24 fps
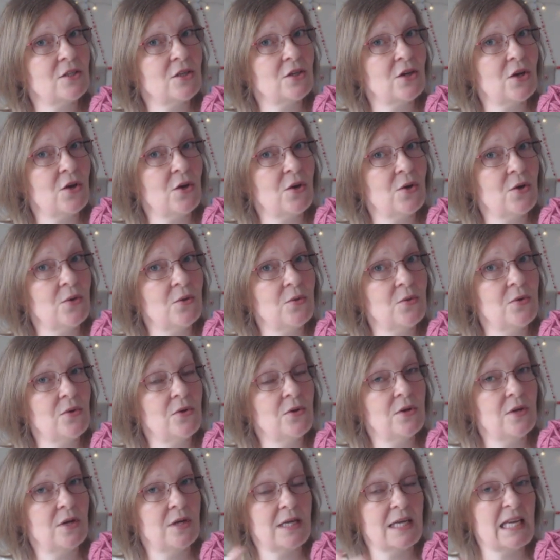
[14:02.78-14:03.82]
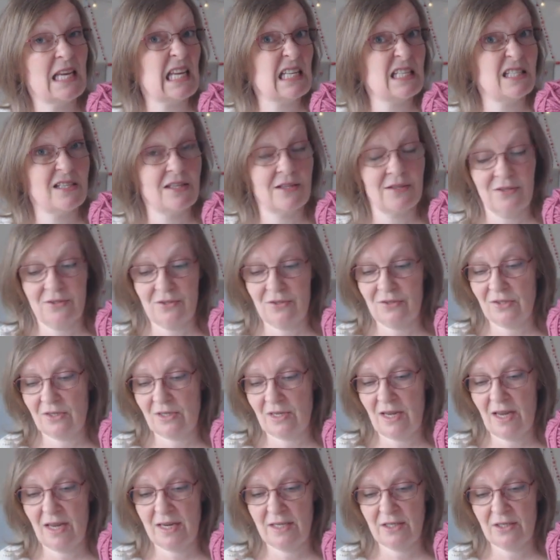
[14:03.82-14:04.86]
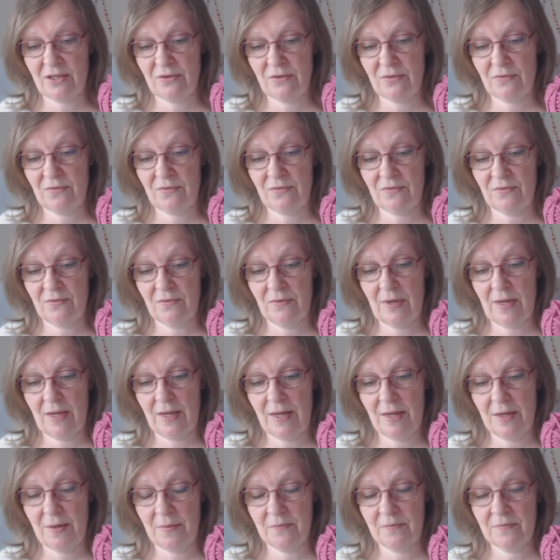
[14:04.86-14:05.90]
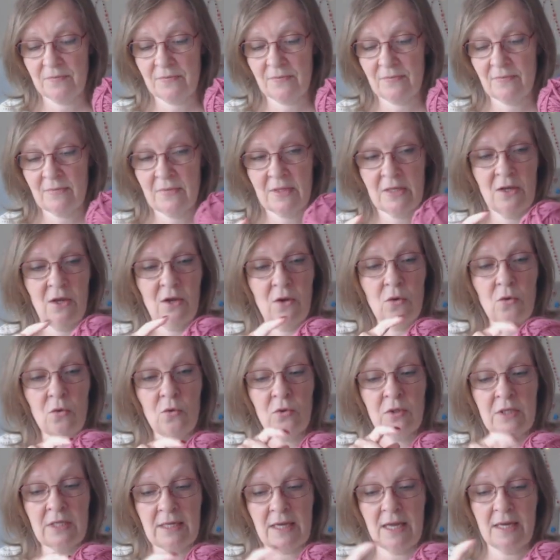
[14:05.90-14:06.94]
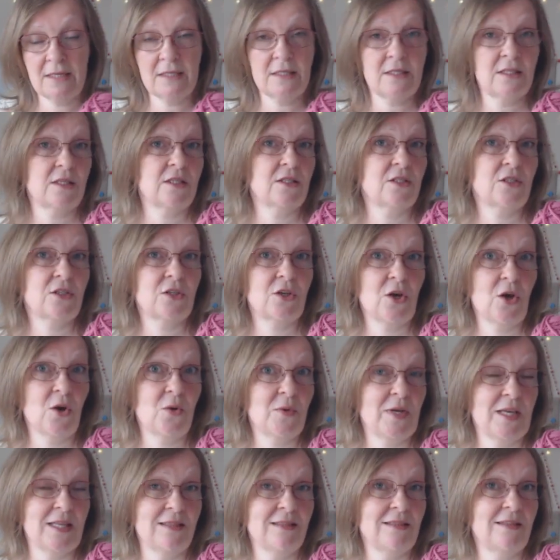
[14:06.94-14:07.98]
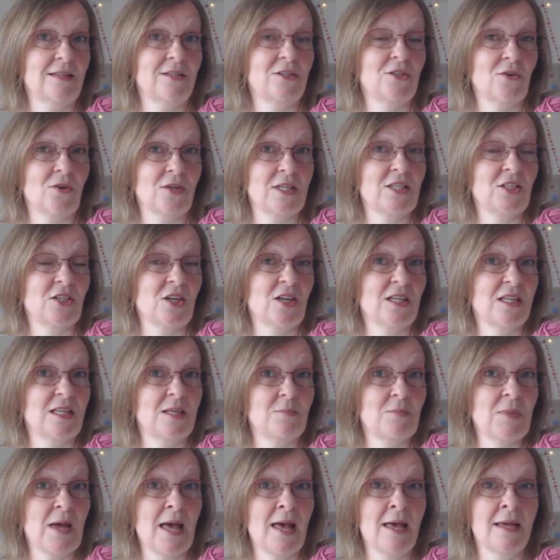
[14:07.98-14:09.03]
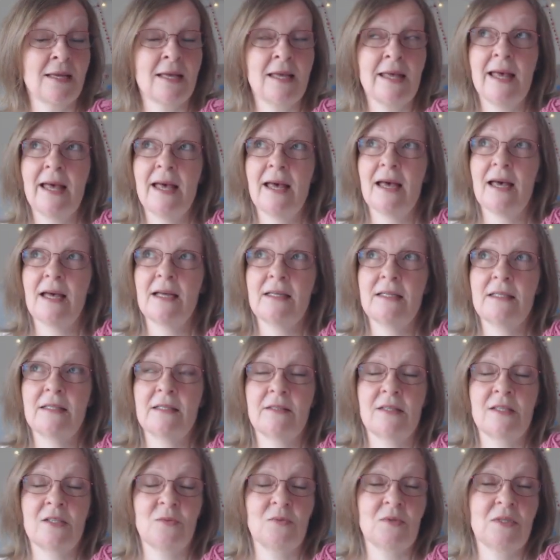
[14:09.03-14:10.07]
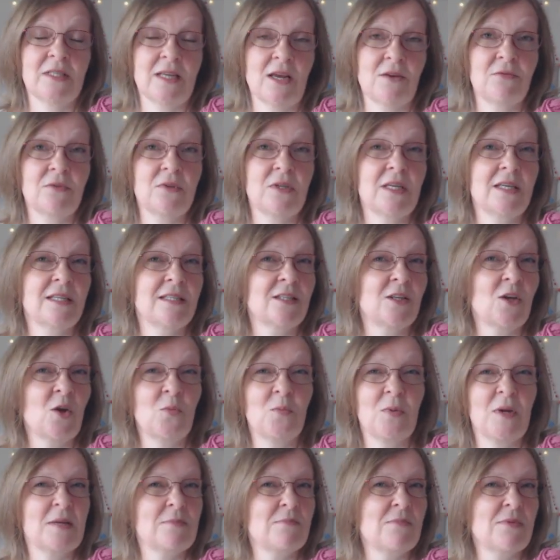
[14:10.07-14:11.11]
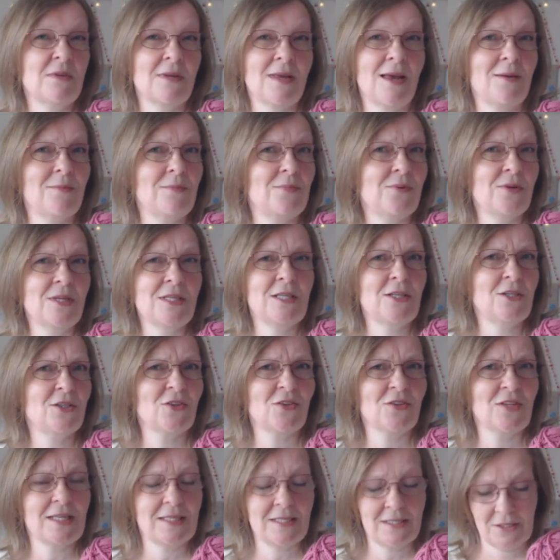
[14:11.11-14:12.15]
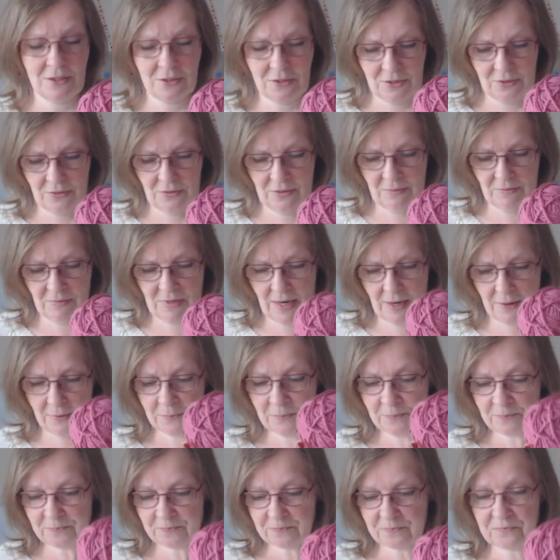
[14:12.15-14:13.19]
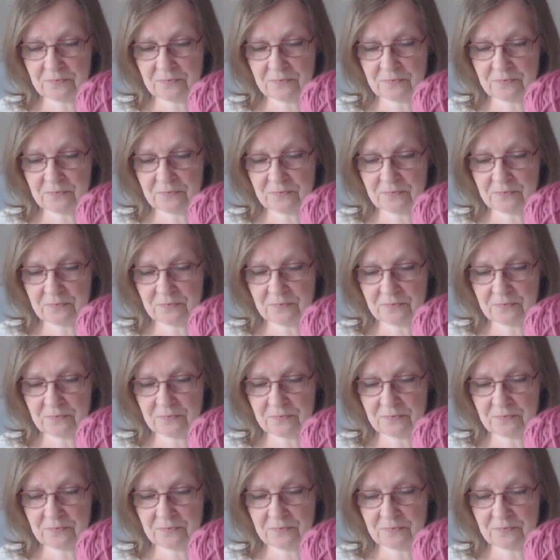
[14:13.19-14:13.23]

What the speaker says: to go, a kit kind of, all the colours that go in the Jolly Chunky bag, and this was several years ago, but I'm pretty sure they still do them now.